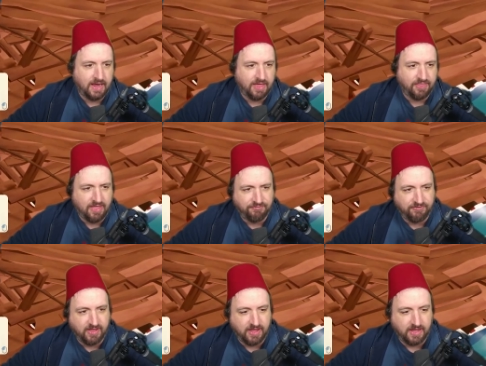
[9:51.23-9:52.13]
I got that
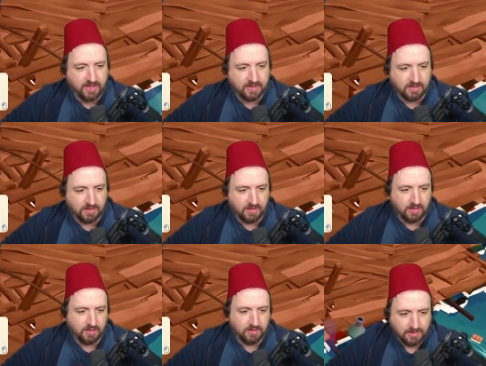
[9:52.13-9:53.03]
thing.
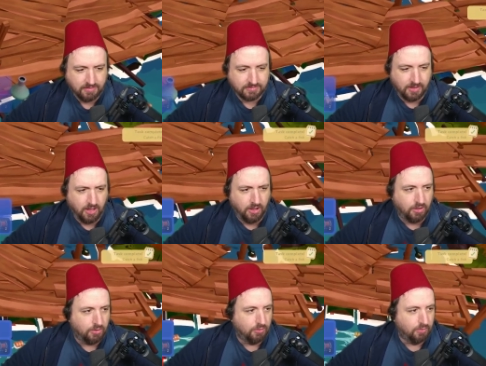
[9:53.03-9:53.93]
Let's
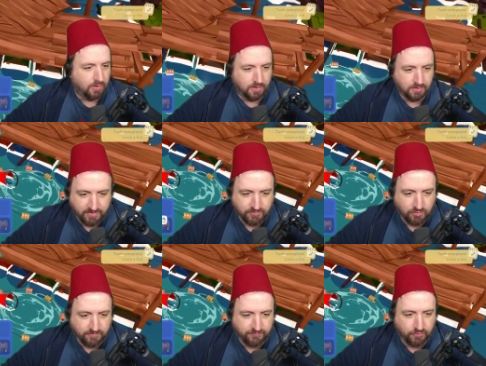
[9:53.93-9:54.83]
go.
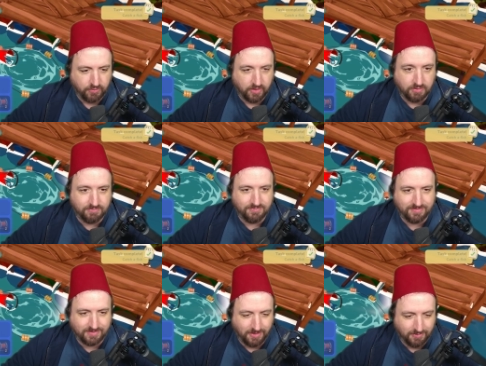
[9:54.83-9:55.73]
Inventory's full though,
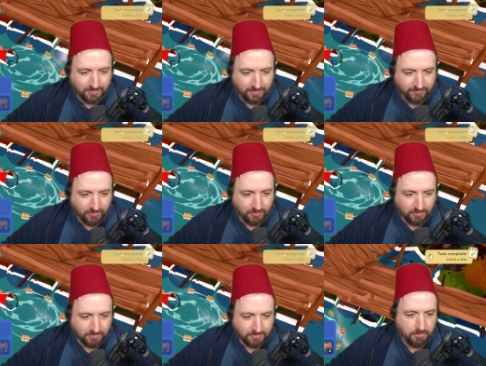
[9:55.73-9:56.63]
so it's on the
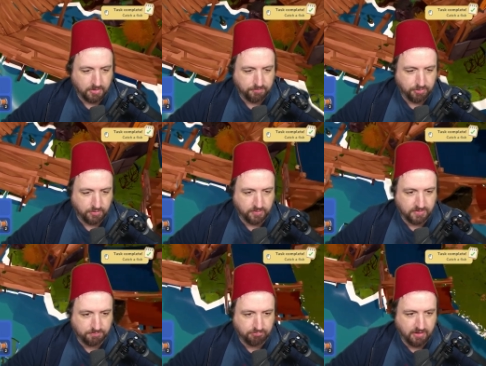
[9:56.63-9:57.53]
floor. I'm gonna put the
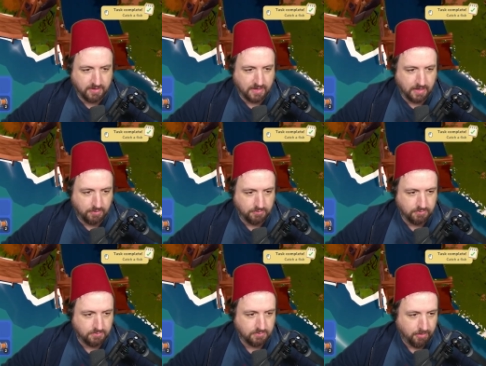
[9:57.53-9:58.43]
spray down.
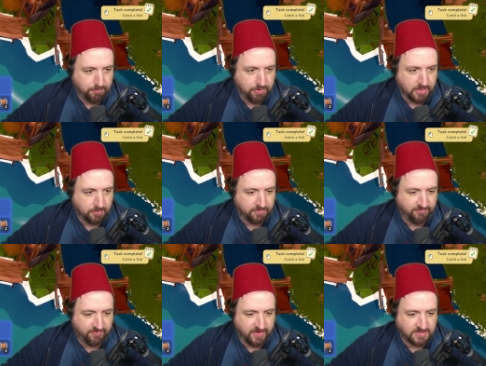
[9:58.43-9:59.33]
I'm gonna pick up the
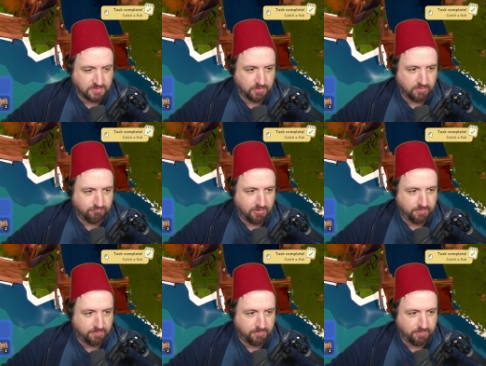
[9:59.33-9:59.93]
fish and we're gonna run